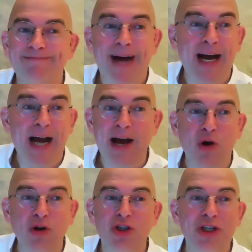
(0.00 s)
I
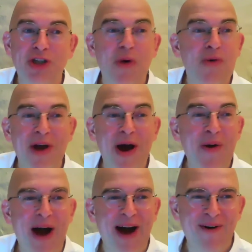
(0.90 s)
honestly don't
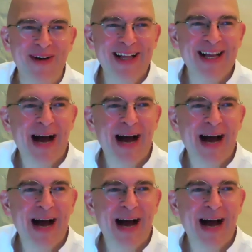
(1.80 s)
know how.